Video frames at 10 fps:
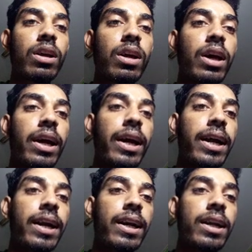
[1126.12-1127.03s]

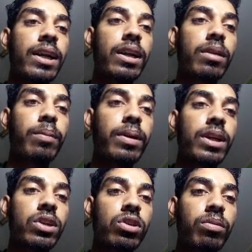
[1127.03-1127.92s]
and in the
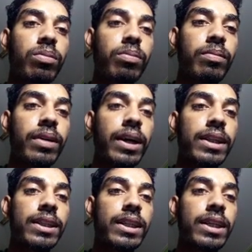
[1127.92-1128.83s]
presence of
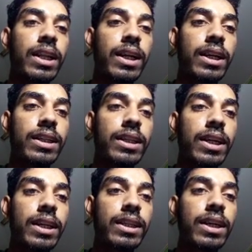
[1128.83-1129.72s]
HCl, that is
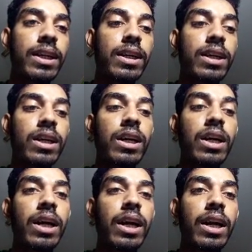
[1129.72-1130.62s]
acid,
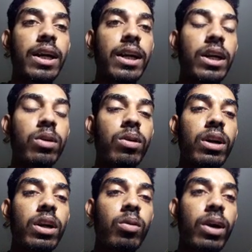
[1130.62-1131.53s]
and it will
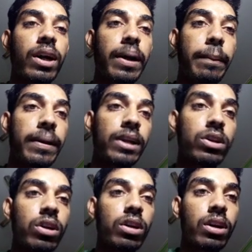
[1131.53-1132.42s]
require
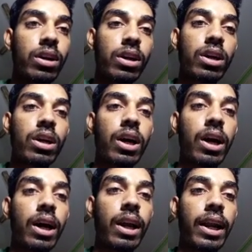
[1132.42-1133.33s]
temperature
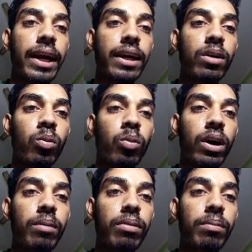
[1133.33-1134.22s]
like
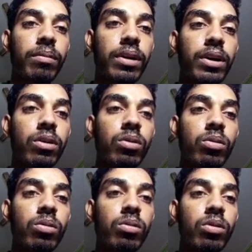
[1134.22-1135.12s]
150 to
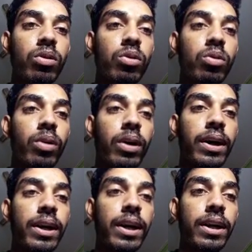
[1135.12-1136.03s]

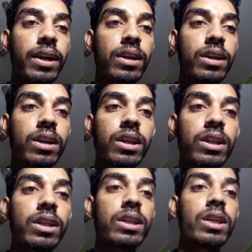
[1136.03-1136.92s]
200. This
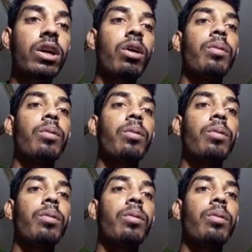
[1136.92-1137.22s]
is the common